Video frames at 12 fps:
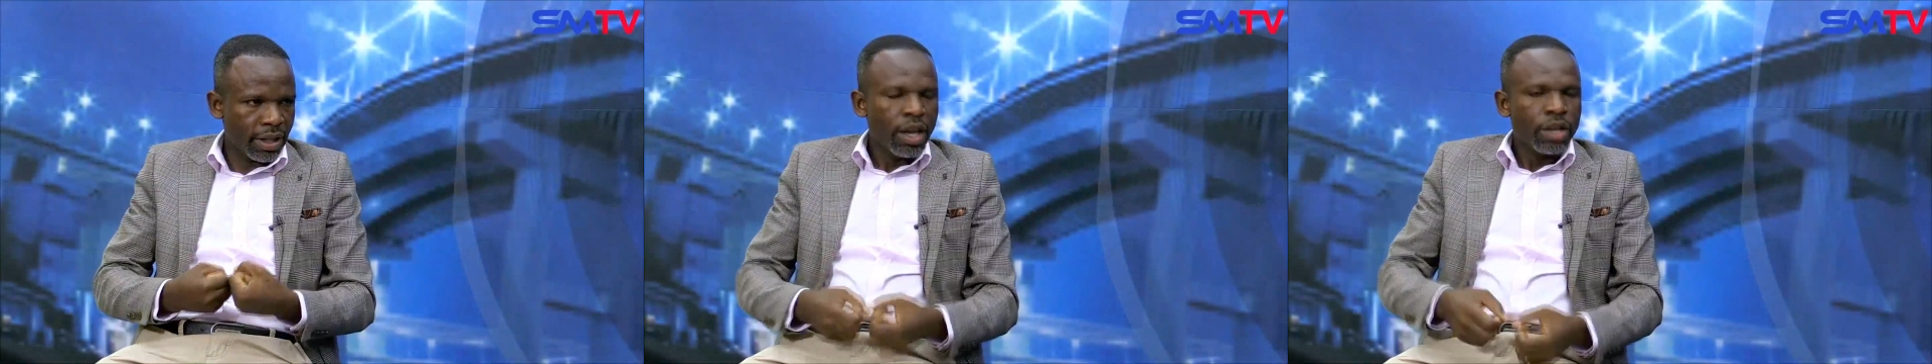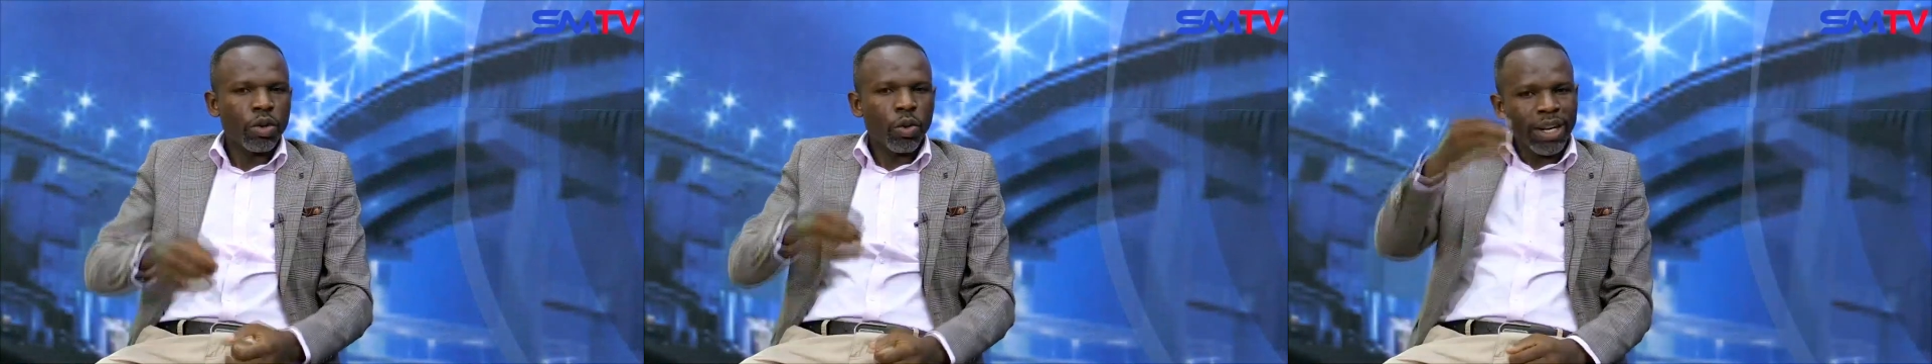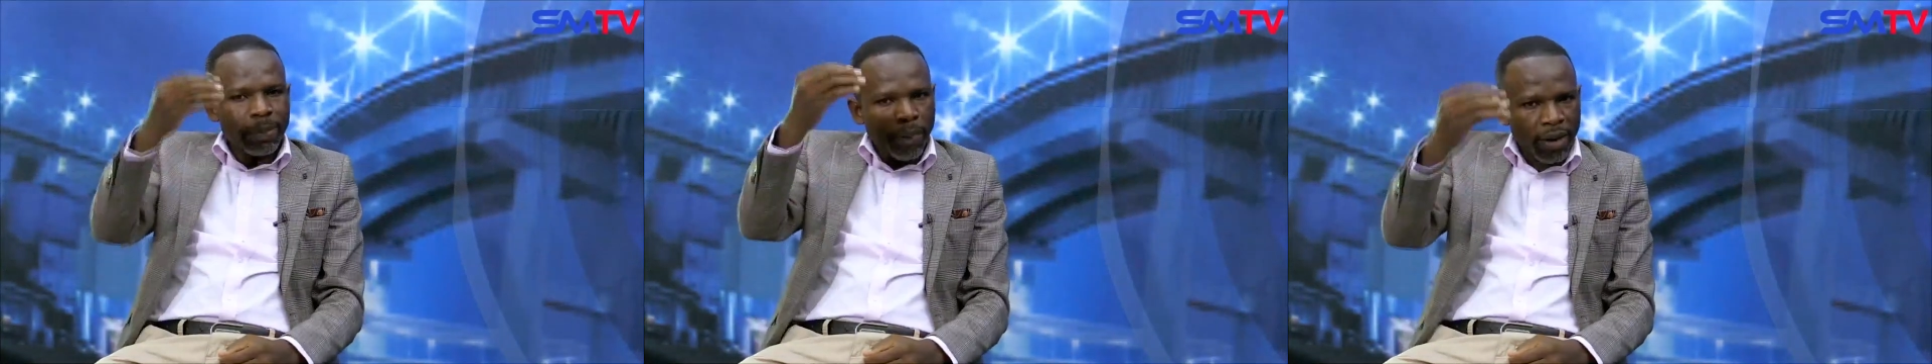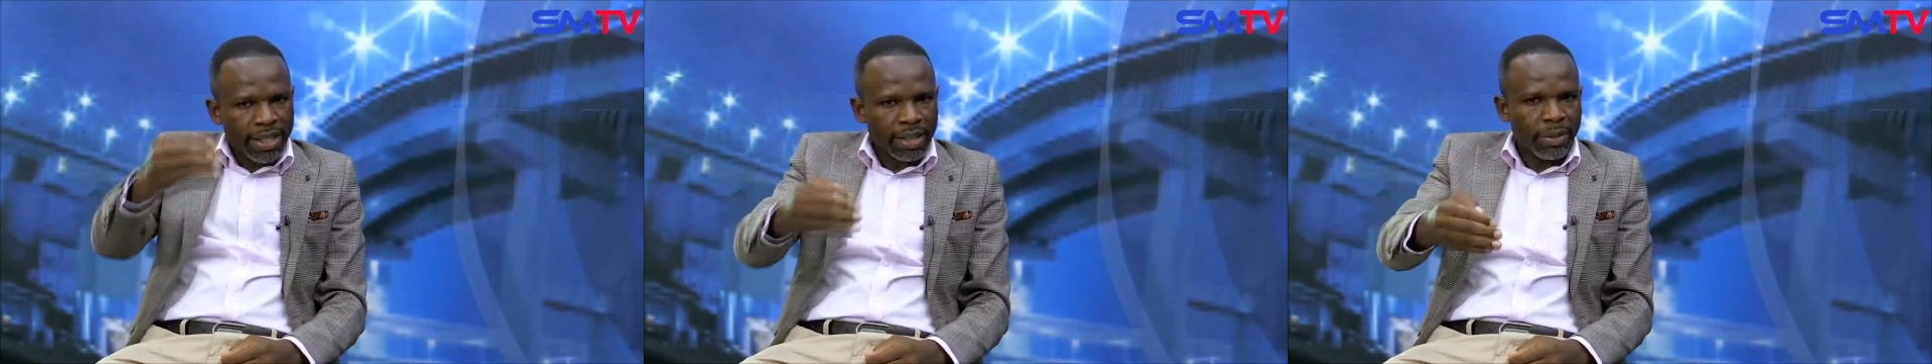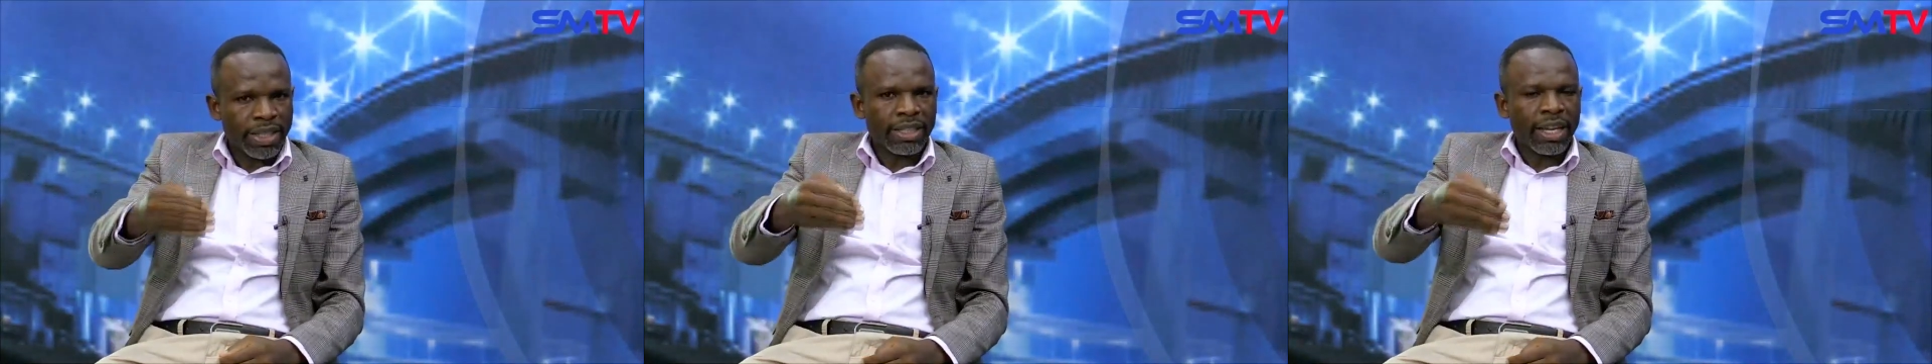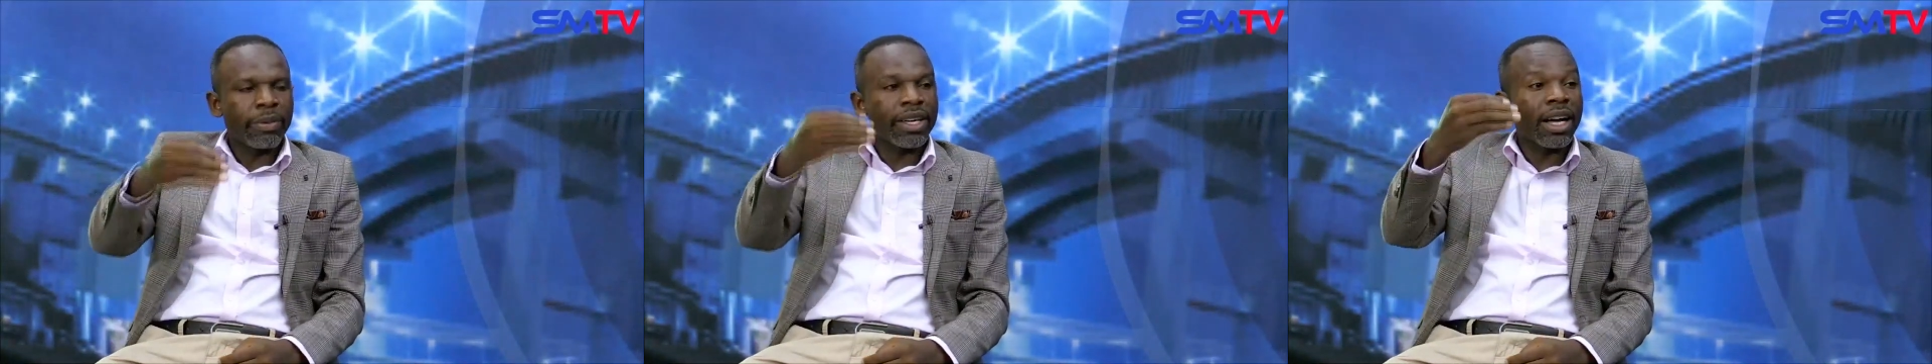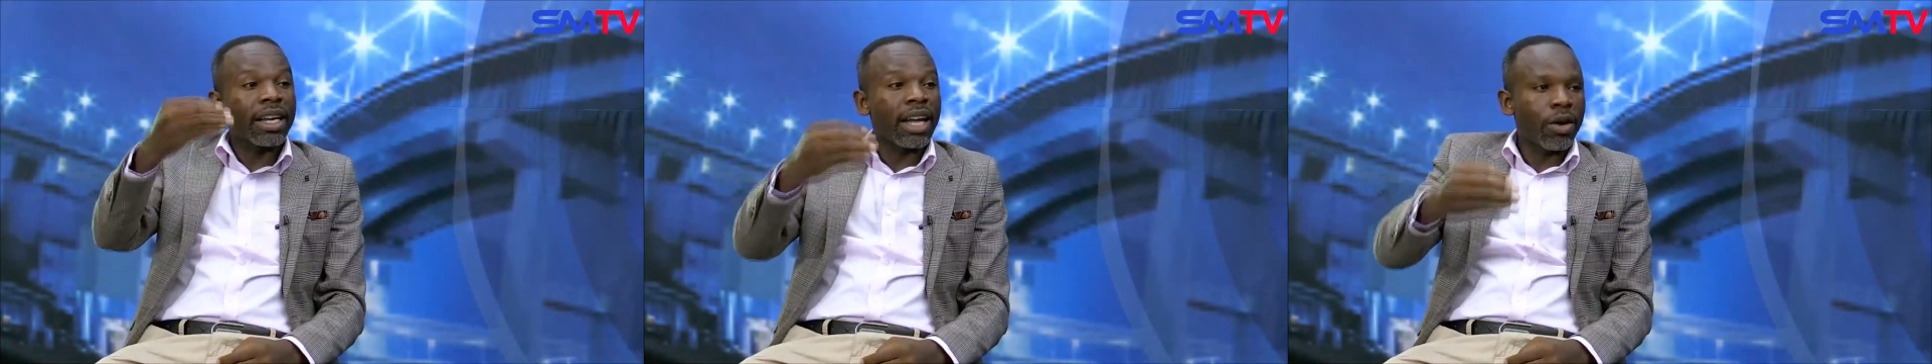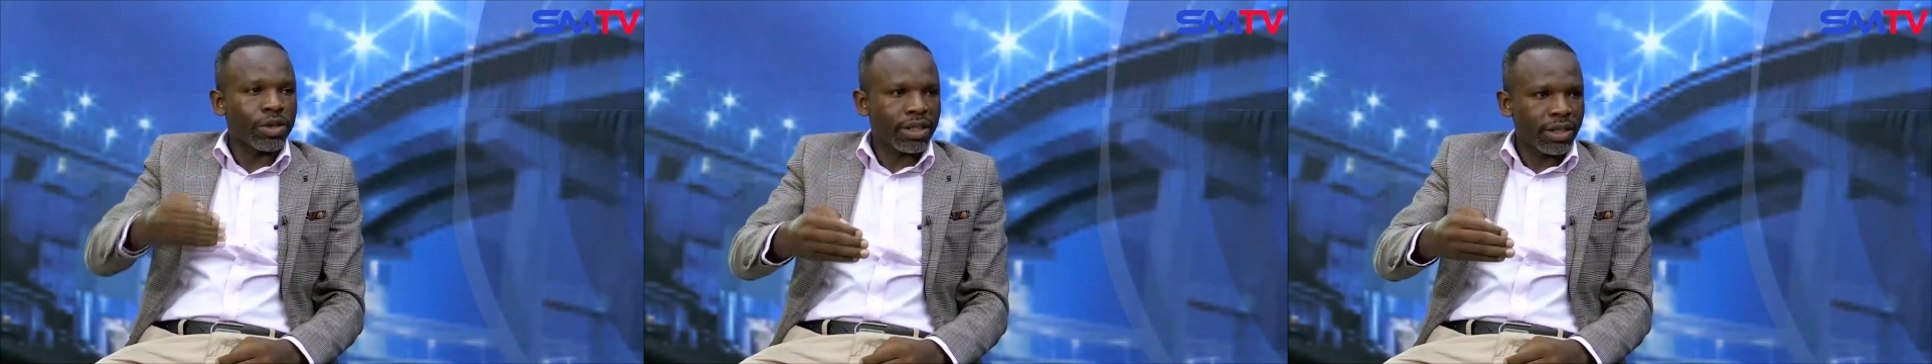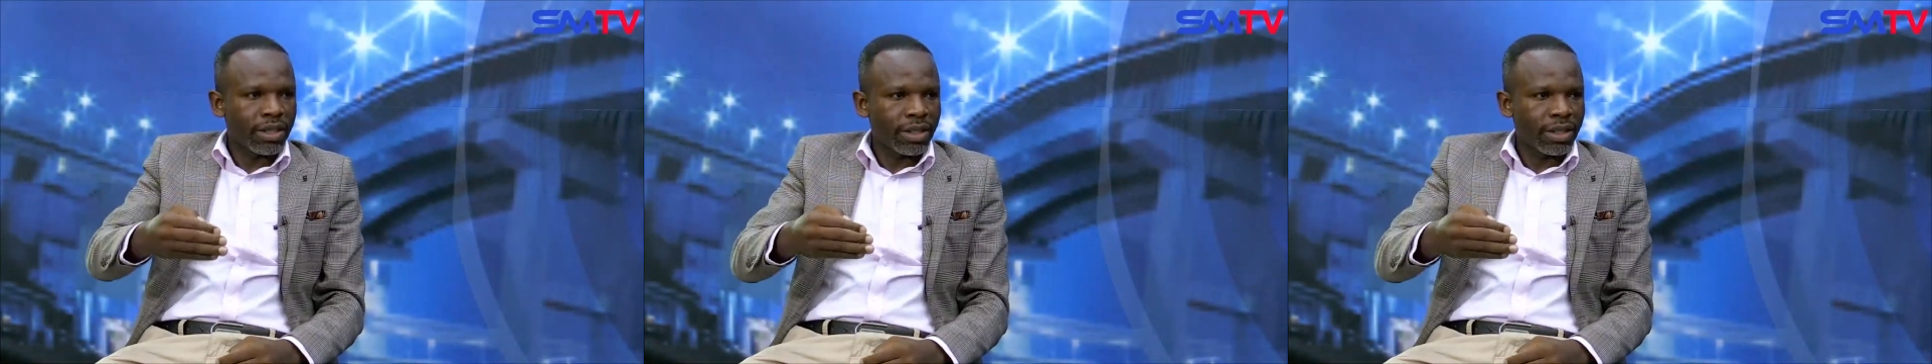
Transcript: So when policy measures are being announced,